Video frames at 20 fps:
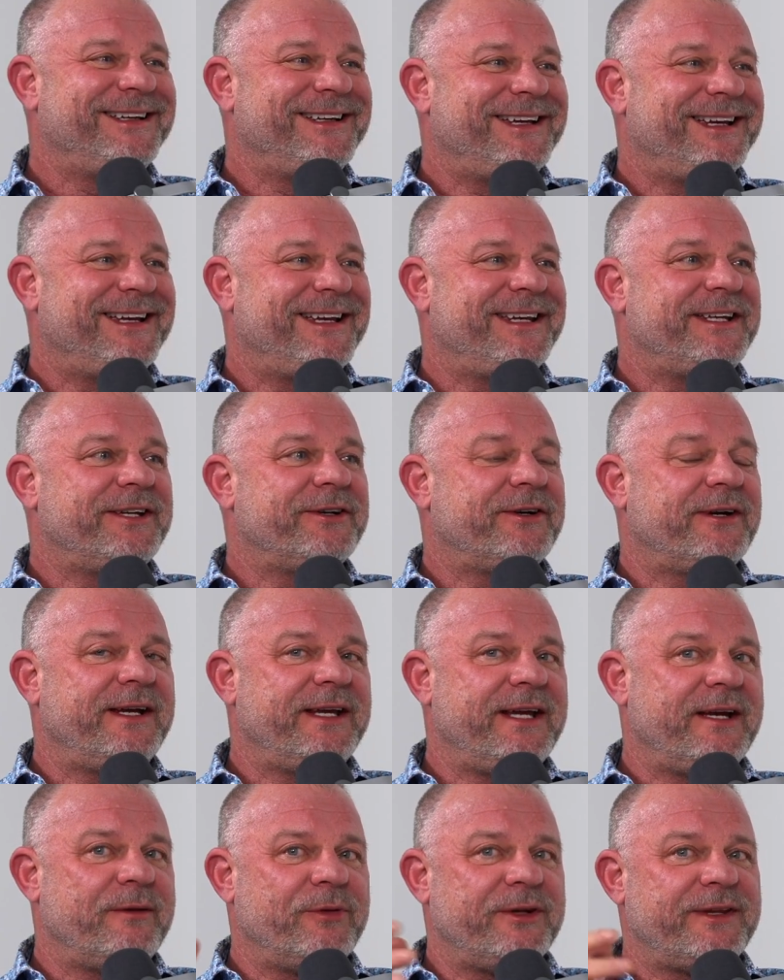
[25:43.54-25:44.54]
And here I
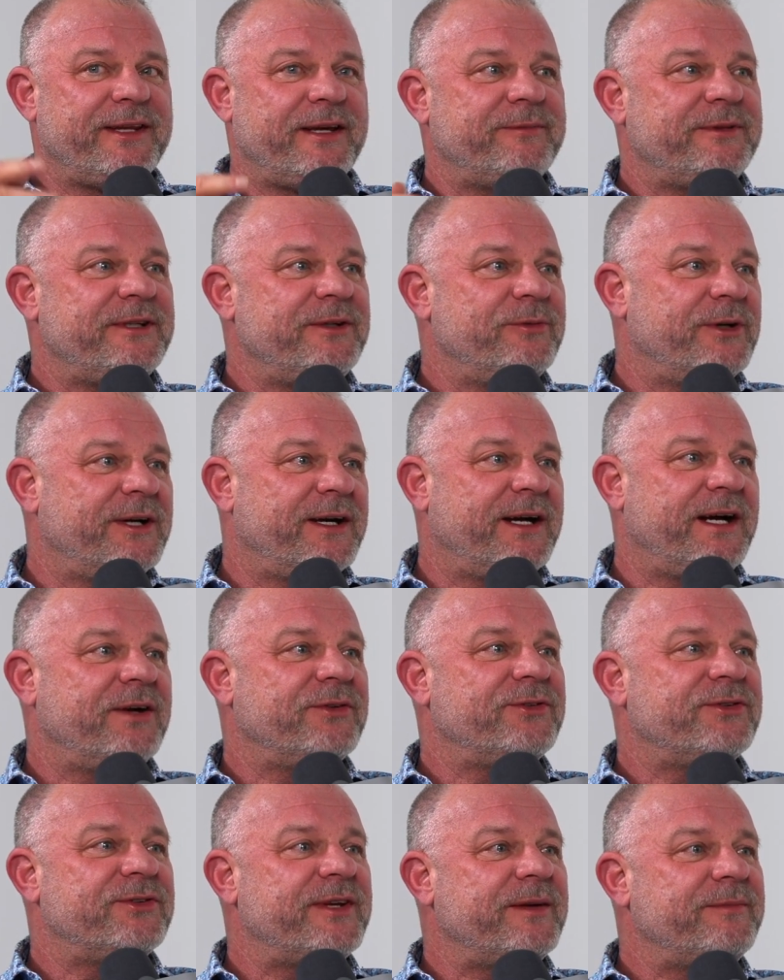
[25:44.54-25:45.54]
am with empty
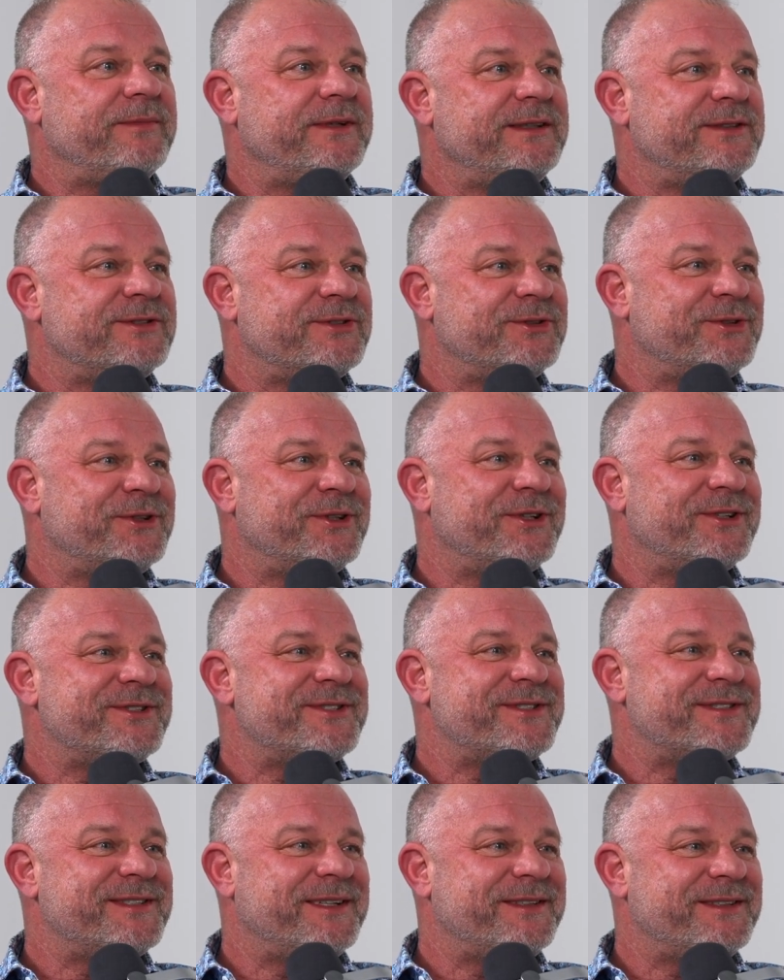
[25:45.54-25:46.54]
warehouses, empty
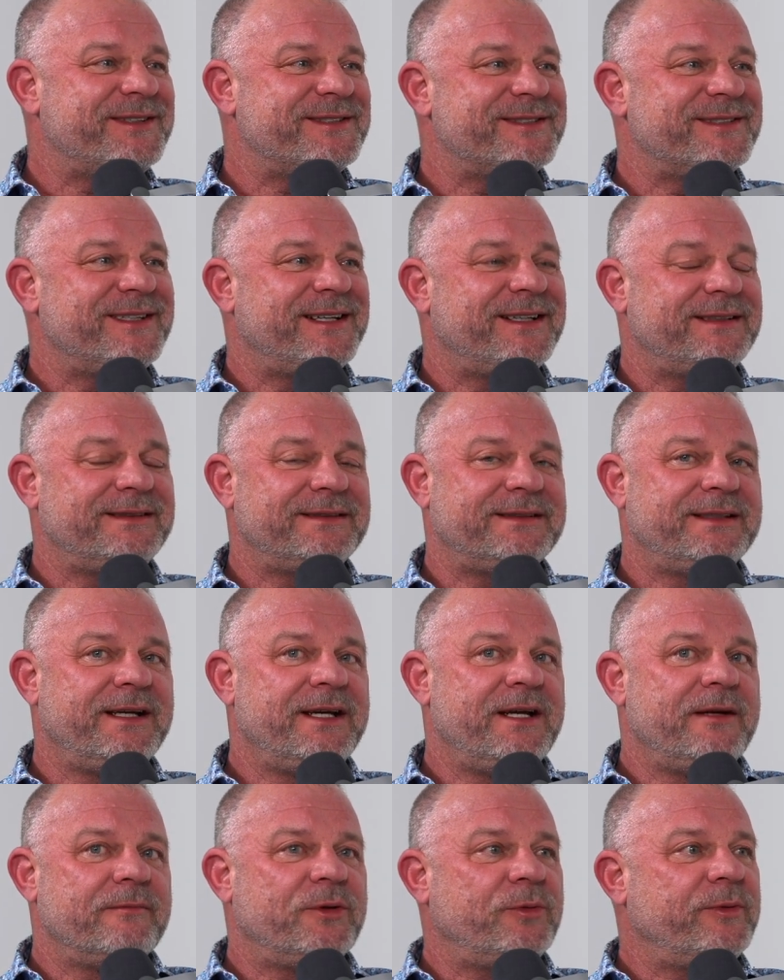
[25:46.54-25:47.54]
stores,
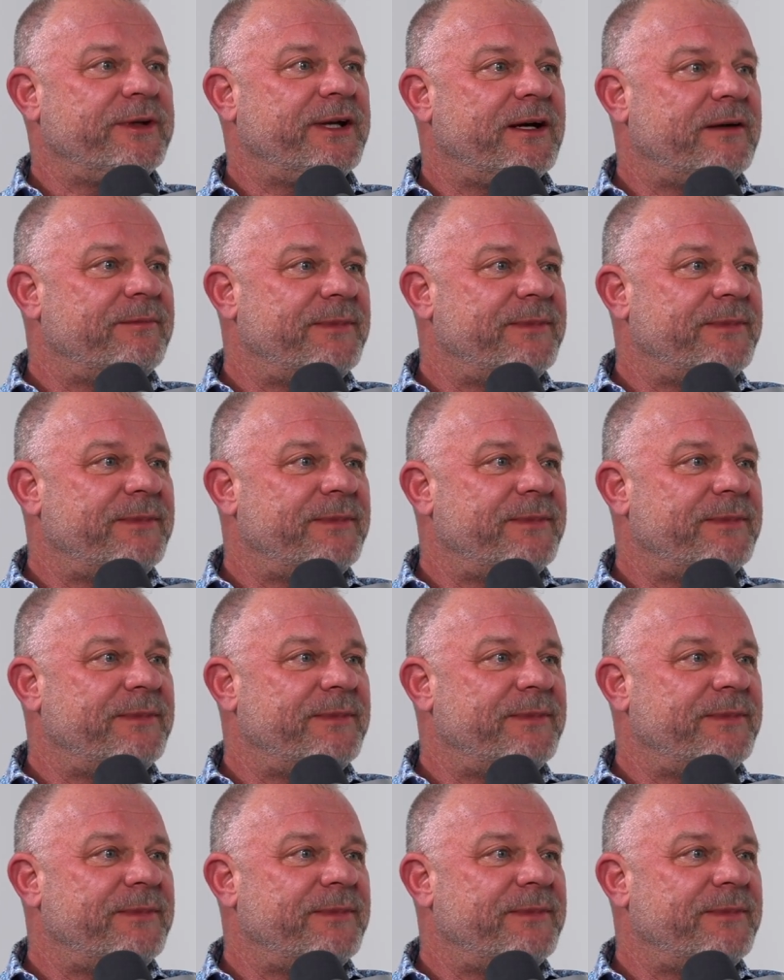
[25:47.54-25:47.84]
but we got